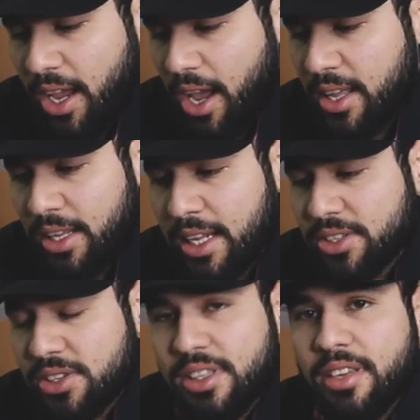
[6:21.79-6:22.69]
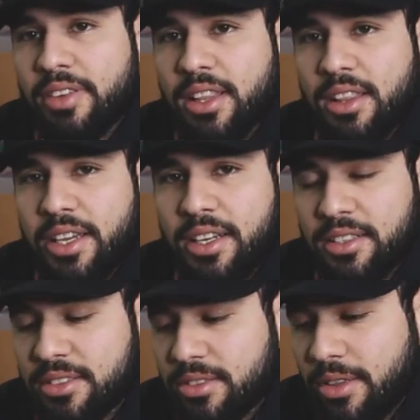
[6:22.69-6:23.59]
I'll I'll just leave a
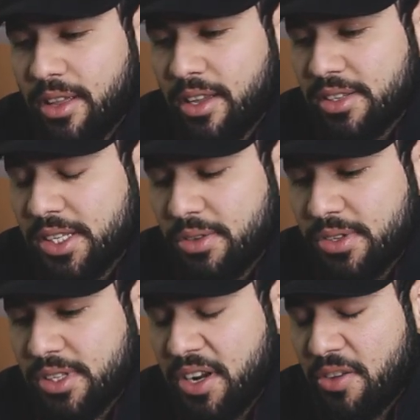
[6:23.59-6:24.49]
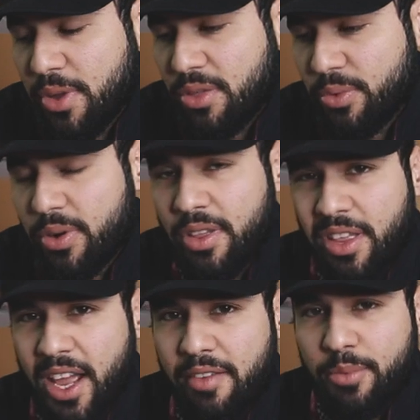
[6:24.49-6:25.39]
link to the to Sneaker Myth where
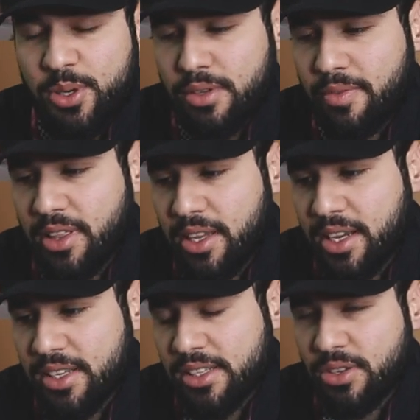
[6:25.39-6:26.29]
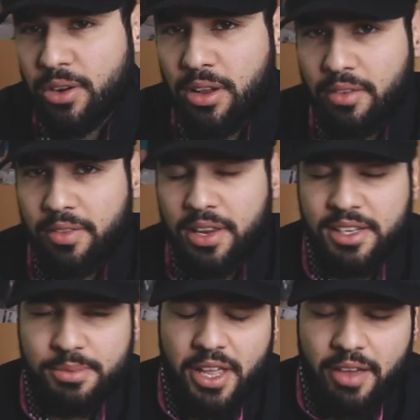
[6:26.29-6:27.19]
they have most of the links, not all of the
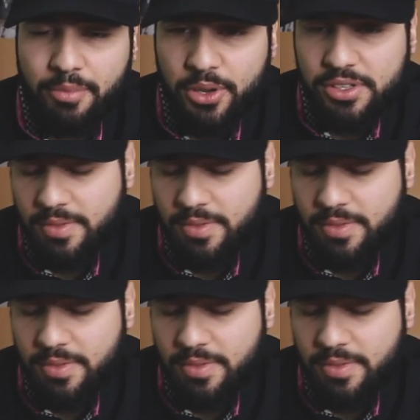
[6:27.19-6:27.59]
links, but they have most